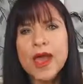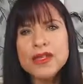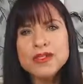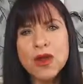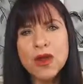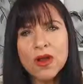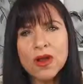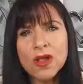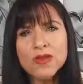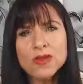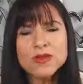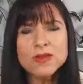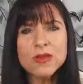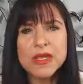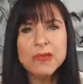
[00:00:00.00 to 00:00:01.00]
and target
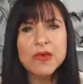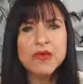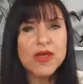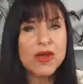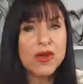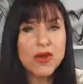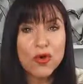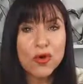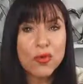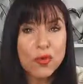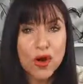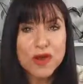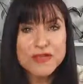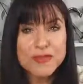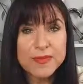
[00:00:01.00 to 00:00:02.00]
those people that are your
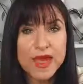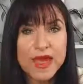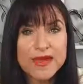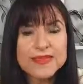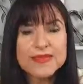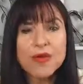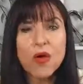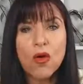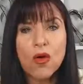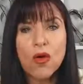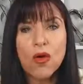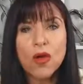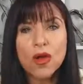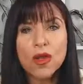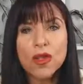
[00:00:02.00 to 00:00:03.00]
prospects
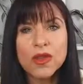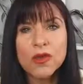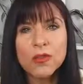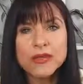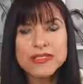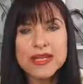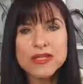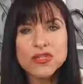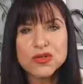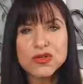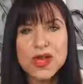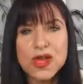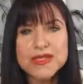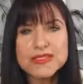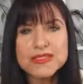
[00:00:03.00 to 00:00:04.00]
or potential
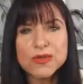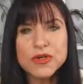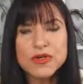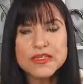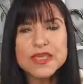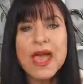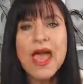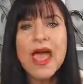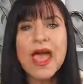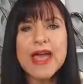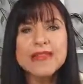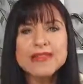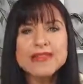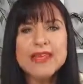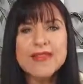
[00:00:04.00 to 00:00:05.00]
customers,
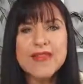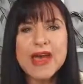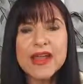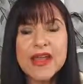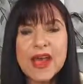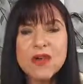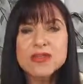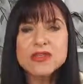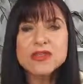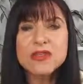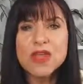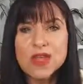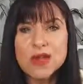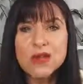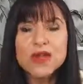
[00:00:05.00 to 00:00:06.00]
and send that out so
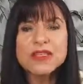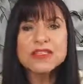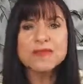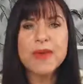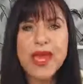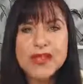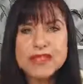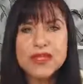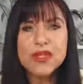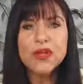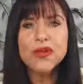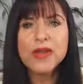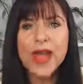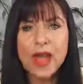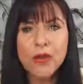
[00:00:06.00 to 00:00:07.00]
that you're expanding
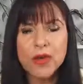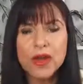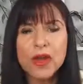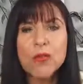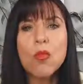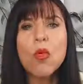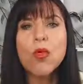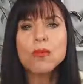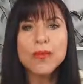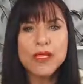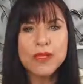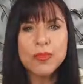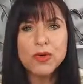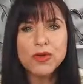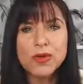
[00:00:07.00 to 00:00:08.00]
your network. More
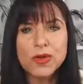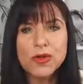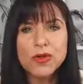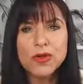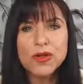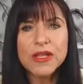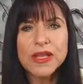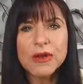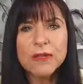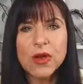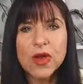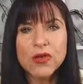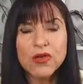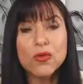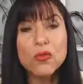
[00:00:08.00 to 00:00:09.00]
people are learning
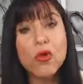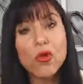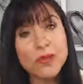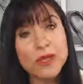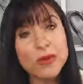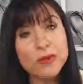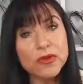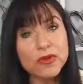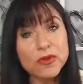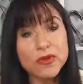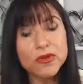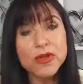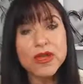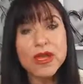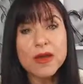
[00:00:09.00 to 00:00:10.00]
about you. More people are
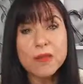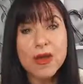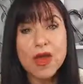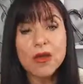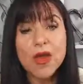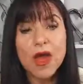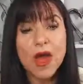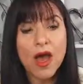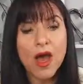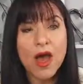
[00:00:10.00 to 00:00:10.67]
learning about